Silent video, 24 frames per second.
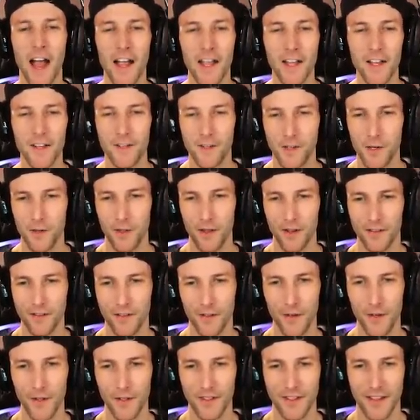I could do
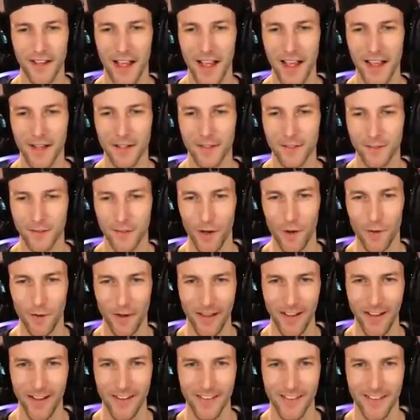this all day. It's so
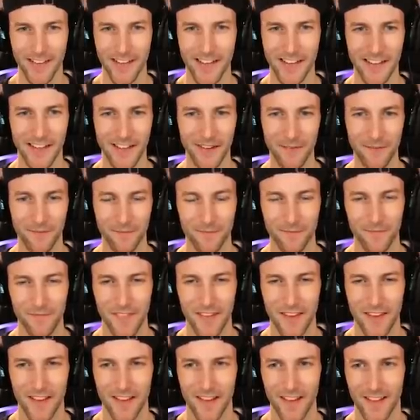easy.
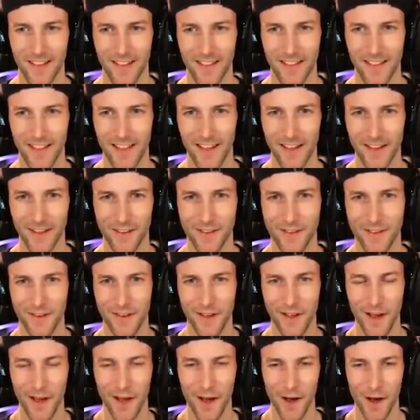Let's
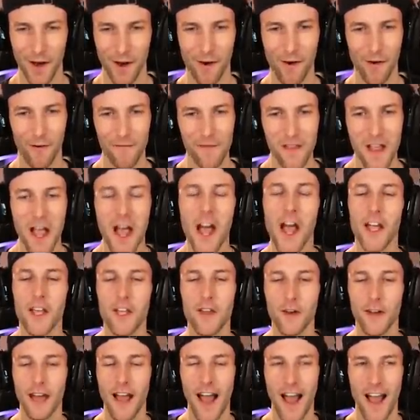go.
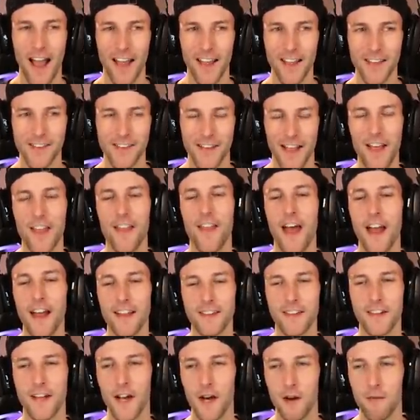You guys,
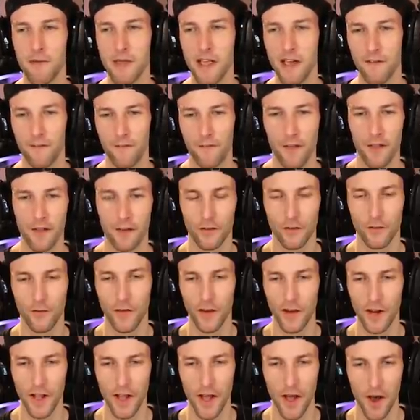that's gonna be it for this
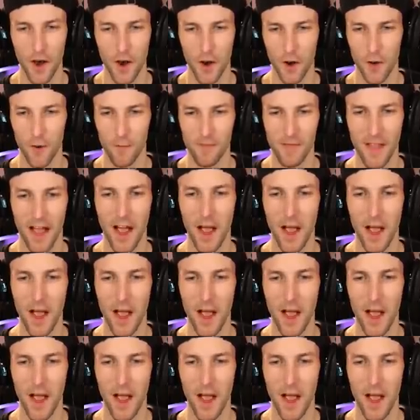video.